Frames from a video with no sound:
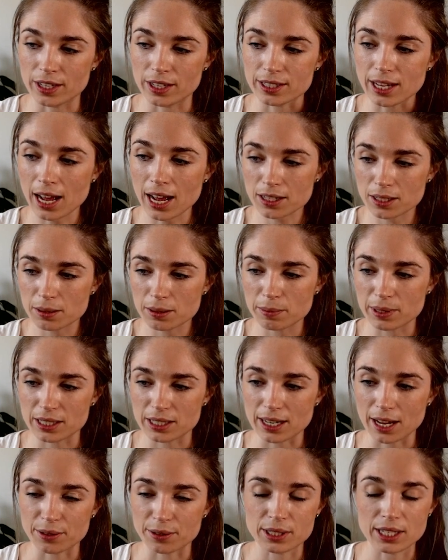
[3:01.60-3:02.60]
this atom is
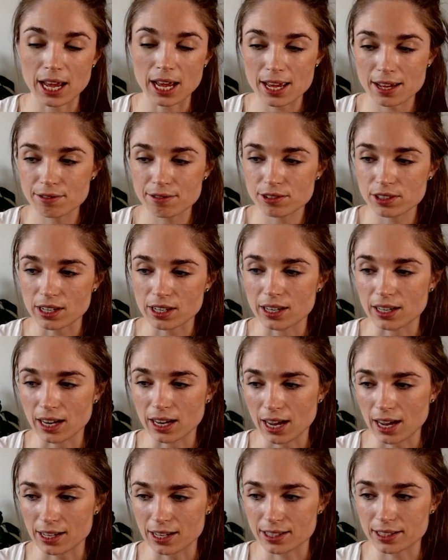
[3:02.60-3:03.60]
now saved and it
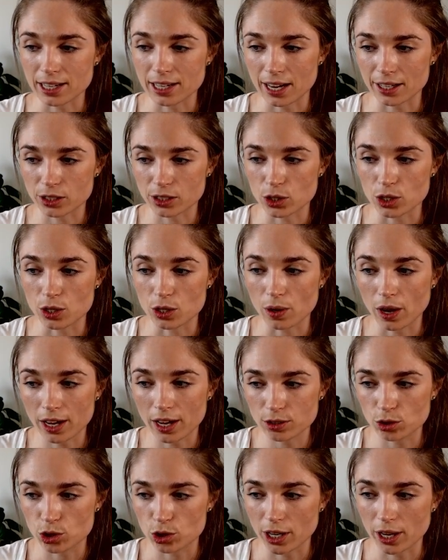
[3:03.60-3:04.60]
has tags to
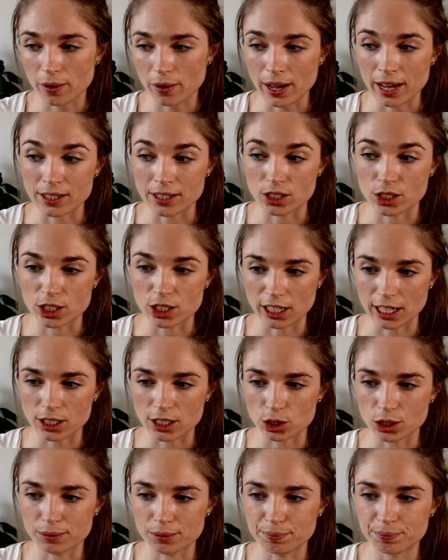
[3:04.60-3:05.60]
hydrogel and
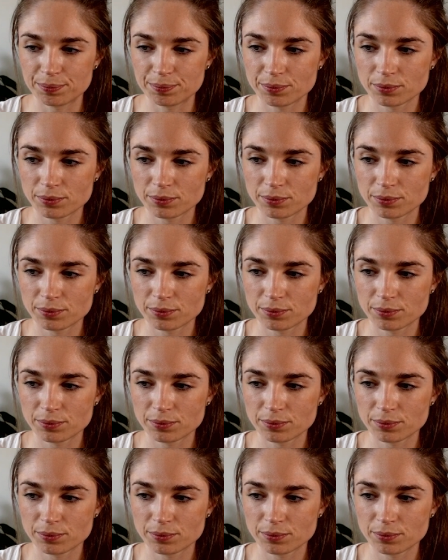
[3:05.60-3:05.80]
gelation.